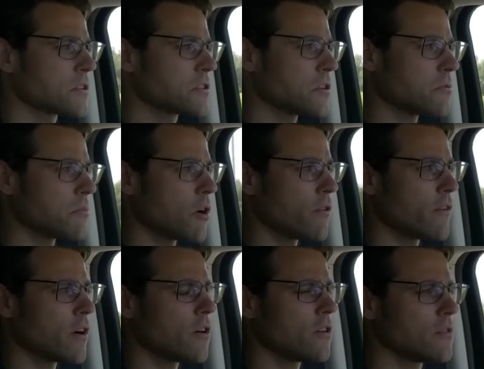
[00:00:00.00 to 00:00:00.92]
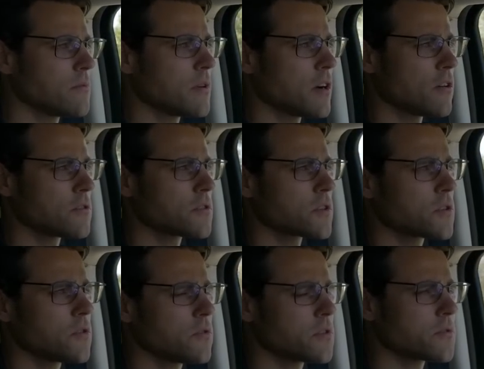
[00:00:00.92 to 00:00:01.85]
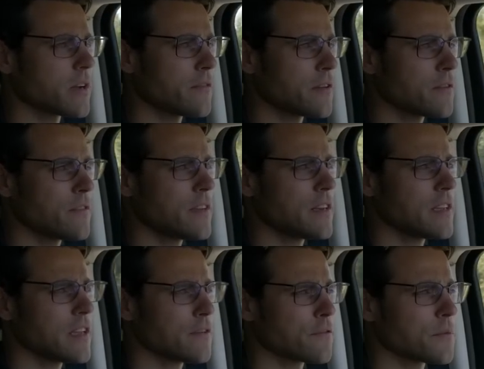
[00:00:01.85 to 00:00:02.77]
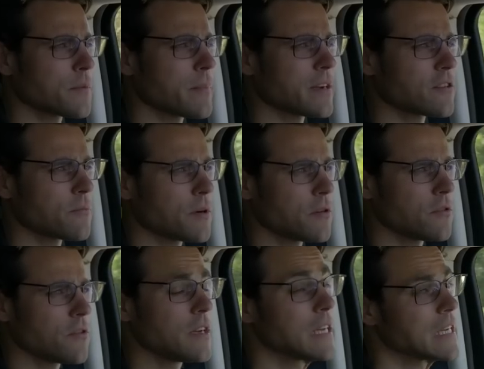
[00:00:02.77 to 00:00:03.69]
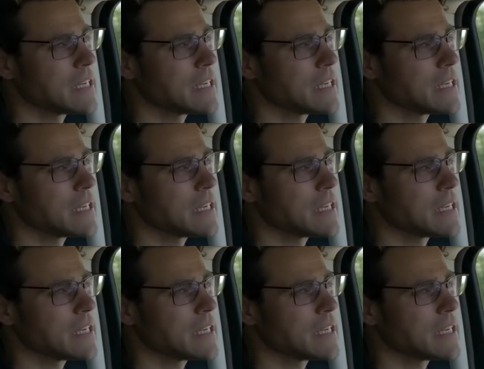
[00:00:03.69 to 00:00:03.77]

So overall, also good driving feeling here from the Marco Polo.